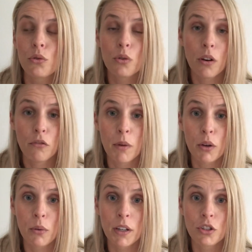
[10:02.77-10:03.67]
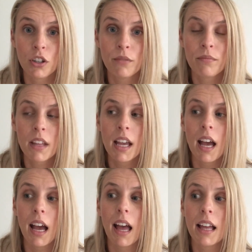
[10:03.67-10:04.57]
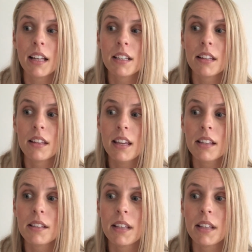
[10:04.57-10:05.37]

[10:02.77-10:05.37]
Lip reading: 12-mark question, and this